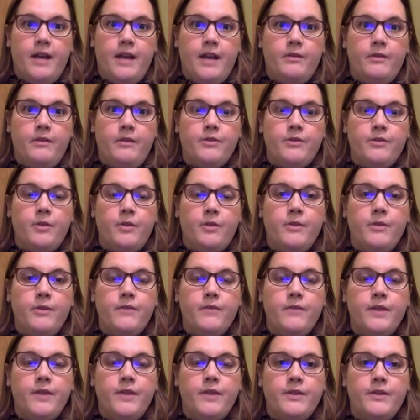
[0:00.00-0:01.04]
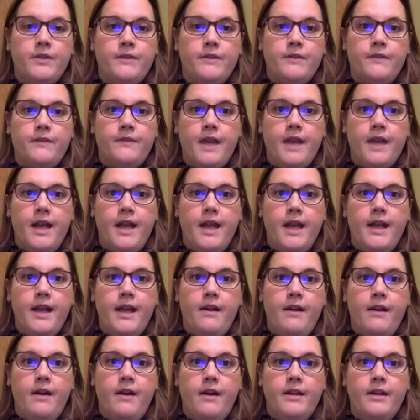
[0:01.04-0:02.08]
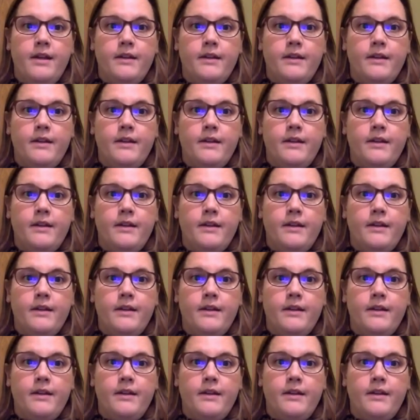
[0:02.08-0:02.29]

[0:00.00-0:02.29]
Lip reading: and I'll start with the risks of AI